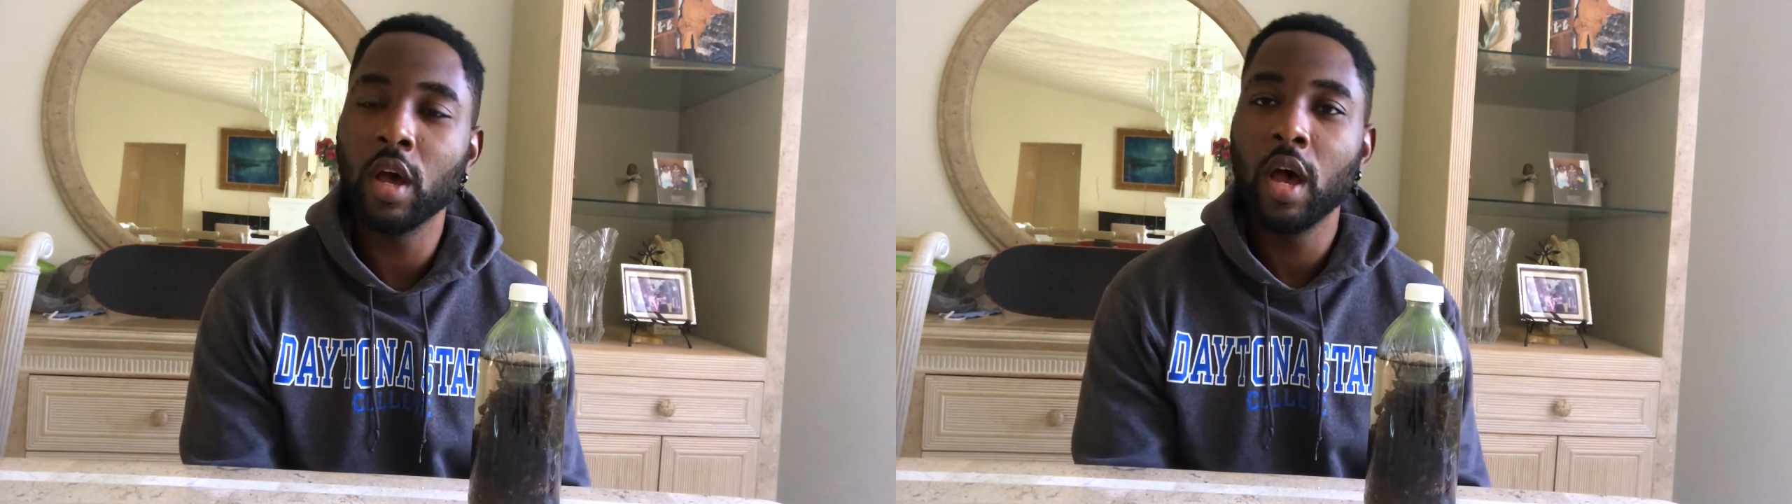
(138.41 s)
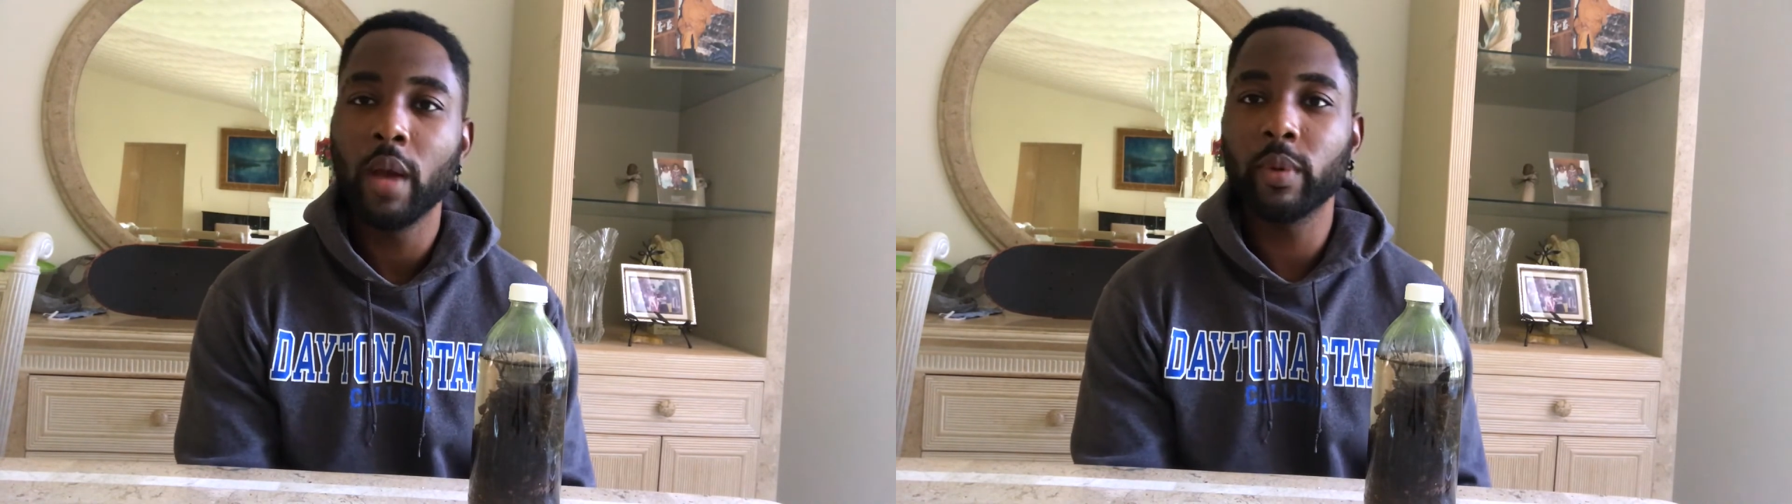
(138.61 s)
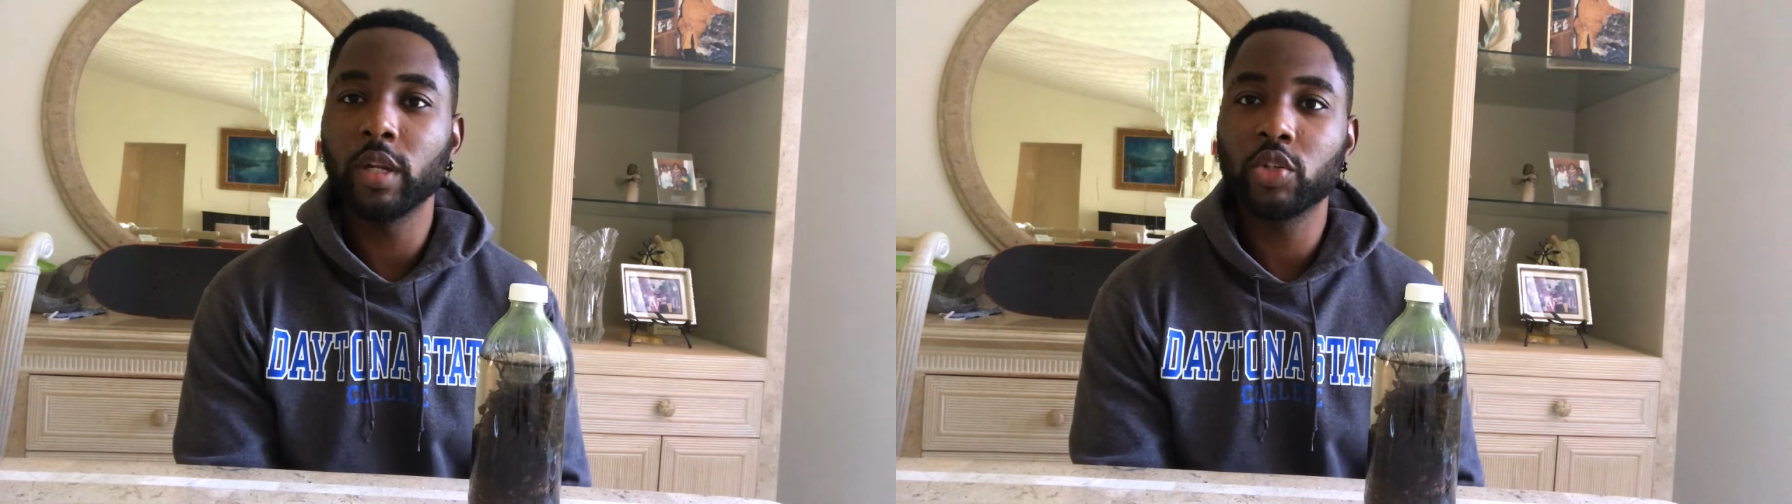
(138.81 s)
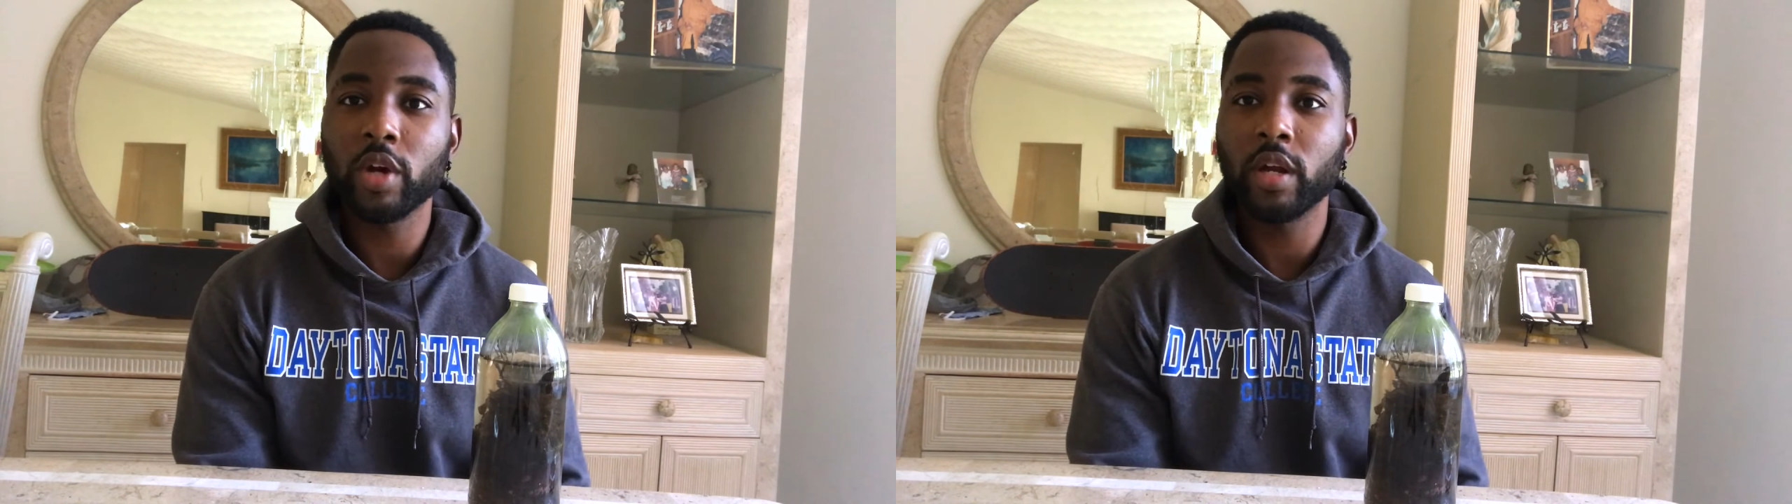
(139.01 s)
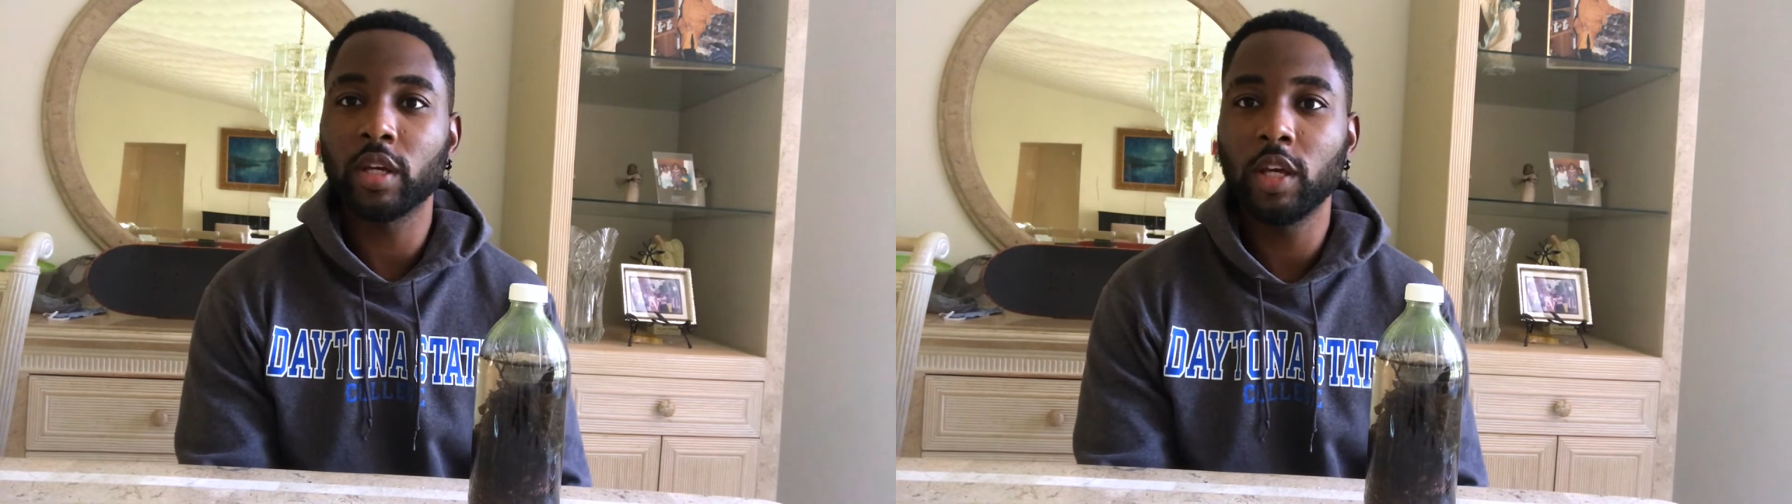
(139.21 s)
I'm gonna try
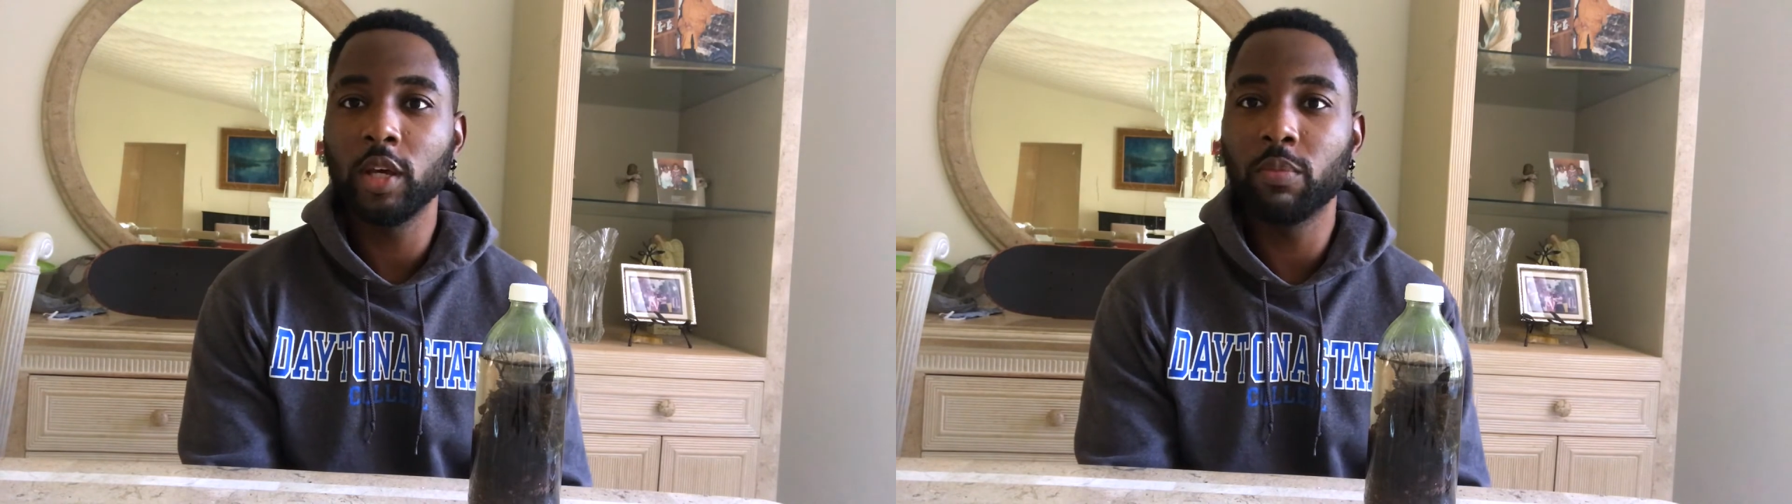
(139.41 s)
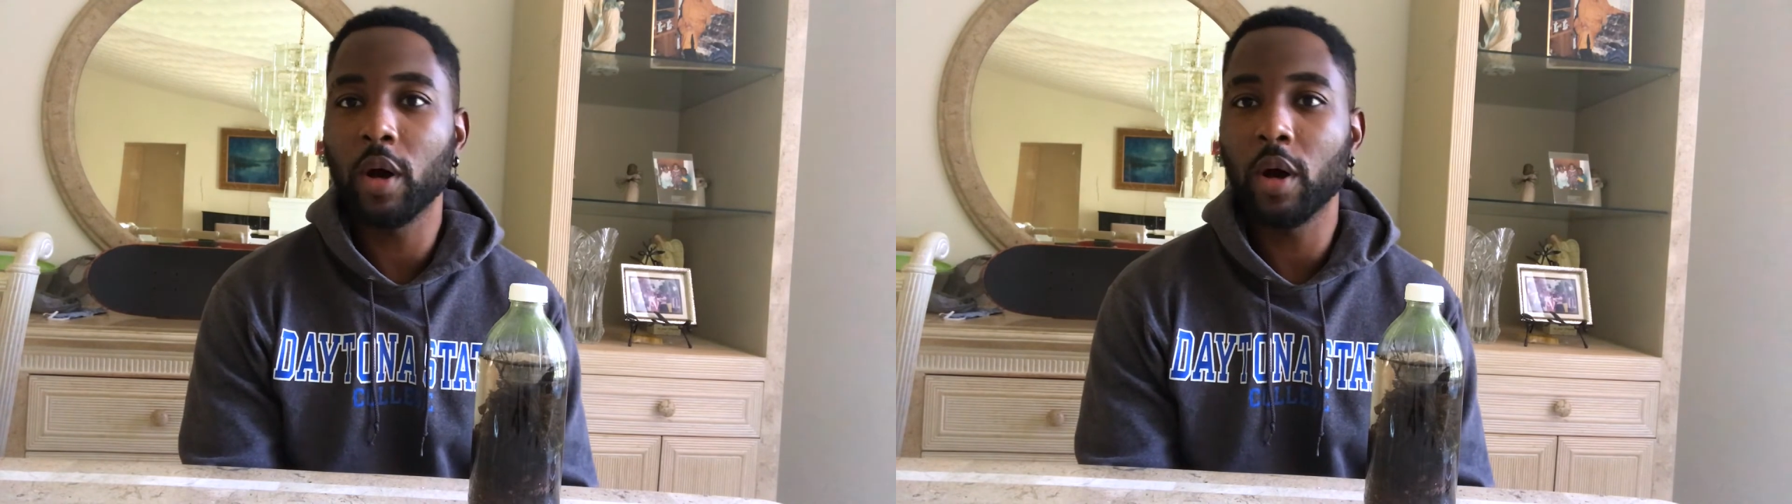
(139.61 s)
to keep